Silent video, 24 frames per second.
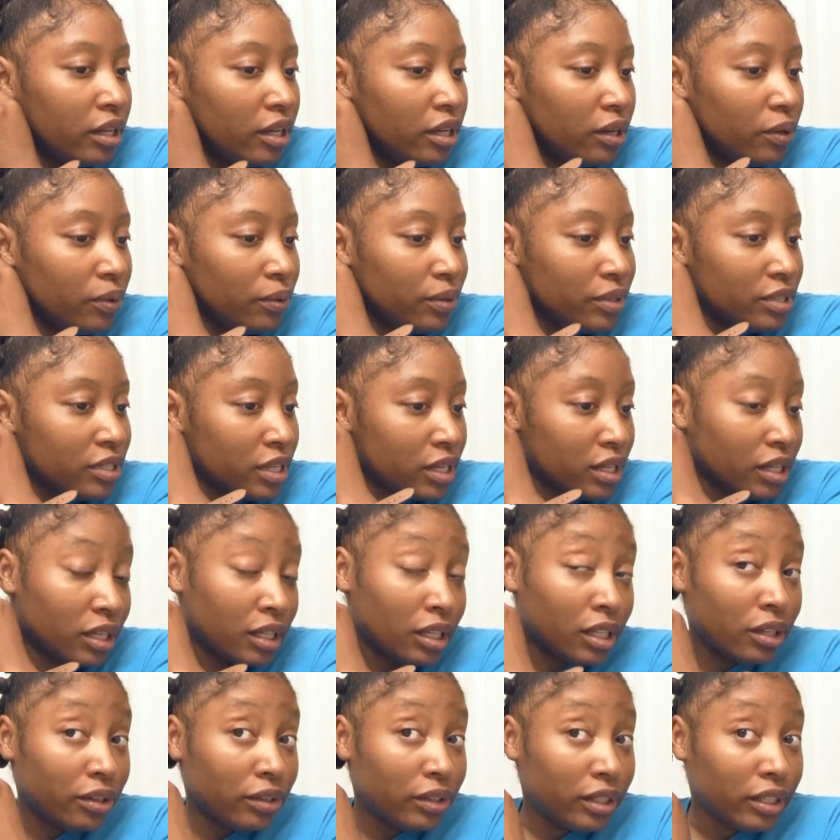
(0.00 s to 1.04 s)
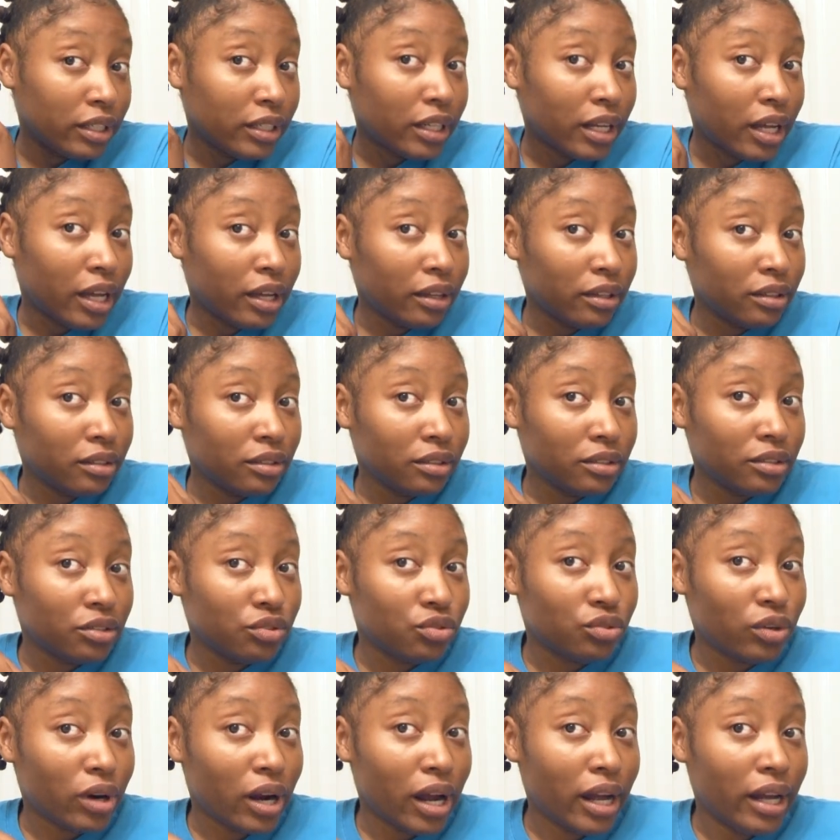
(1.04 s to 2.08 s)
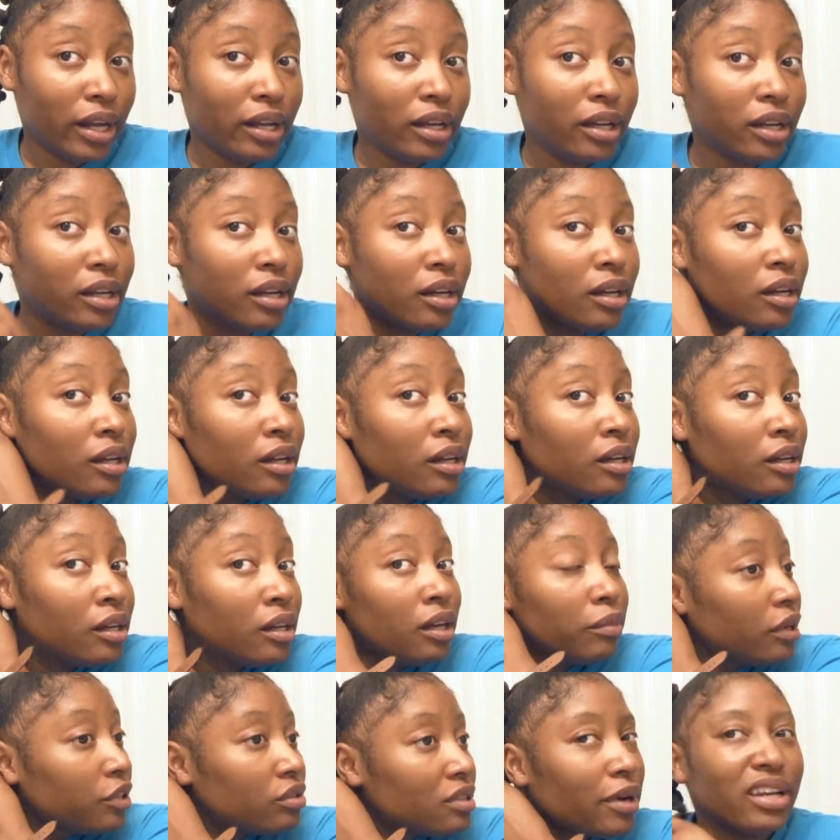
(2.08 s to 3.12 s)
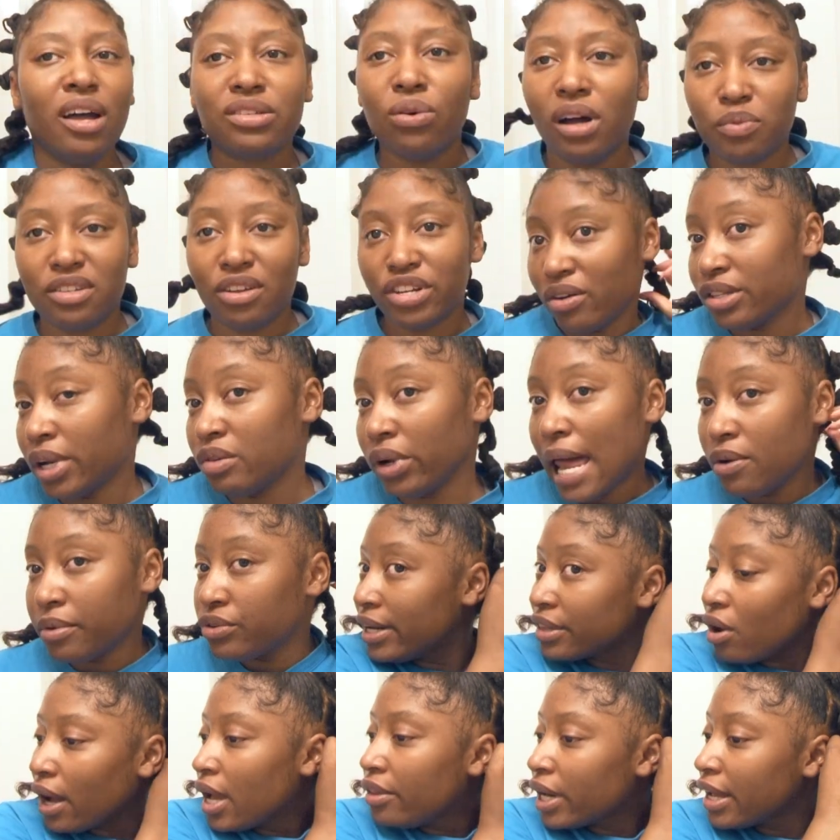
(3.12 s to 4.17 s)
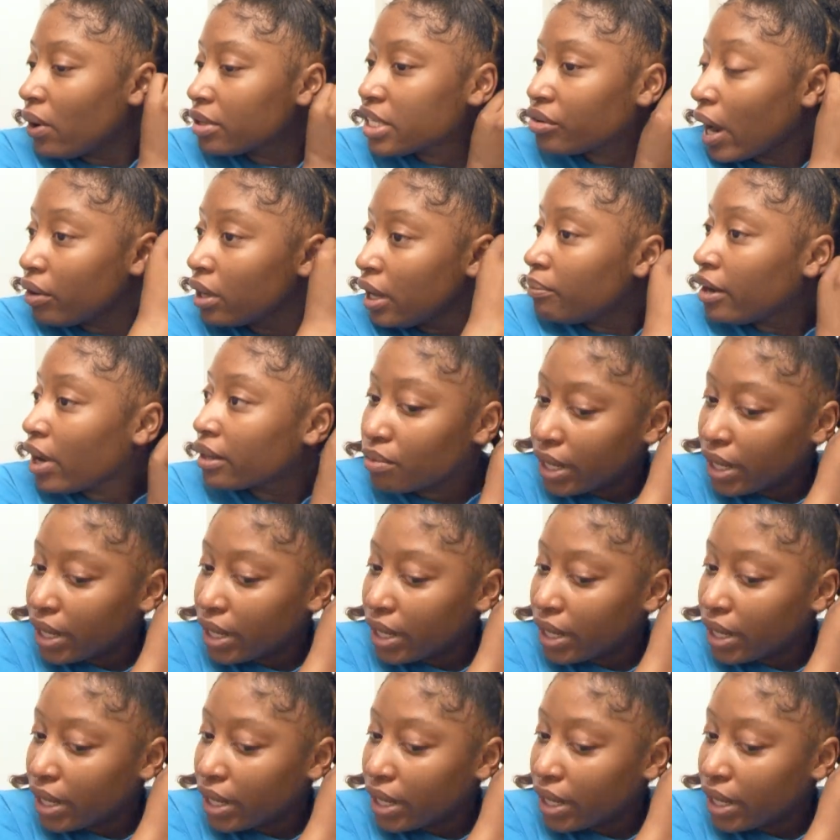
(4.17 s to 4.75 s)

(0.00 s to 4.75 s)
it was clearly not dry. I think what I'm going to do is just go ahead and take these